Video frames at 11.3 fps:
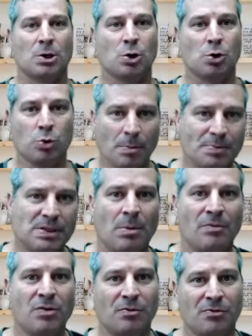group some
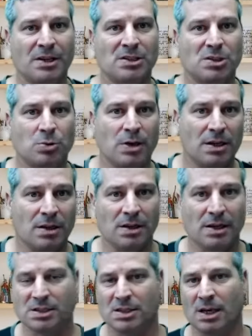of your friends together,
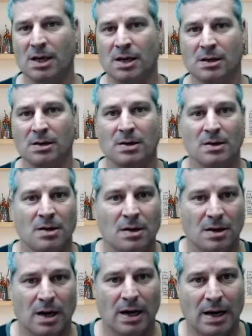let's say,
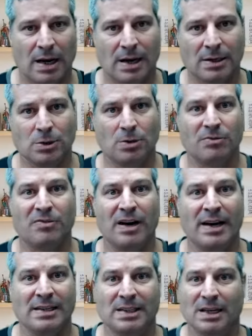I don't know,
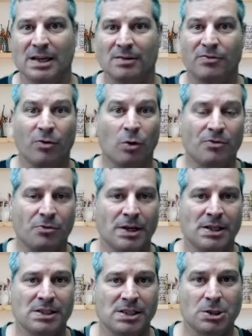find 4
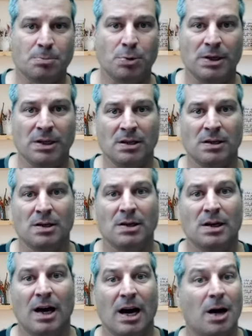friends, each putting
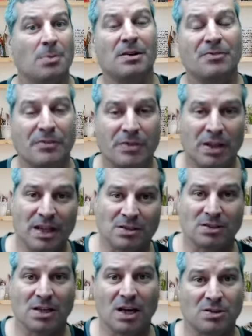
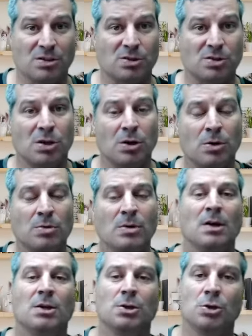$150,000 or so,
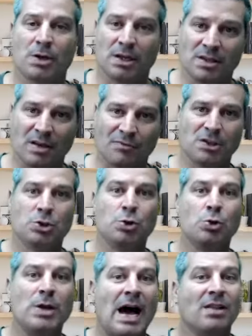you can definitely
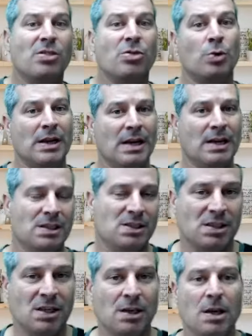do that through an
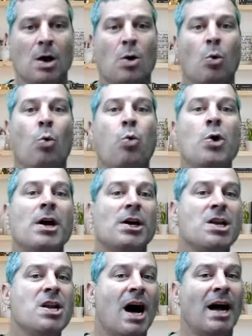LLC. We are
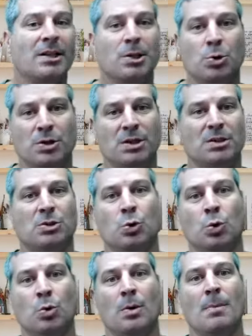not looking
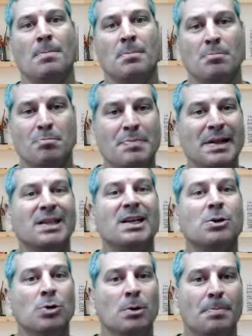to build a
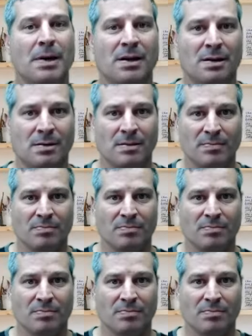group and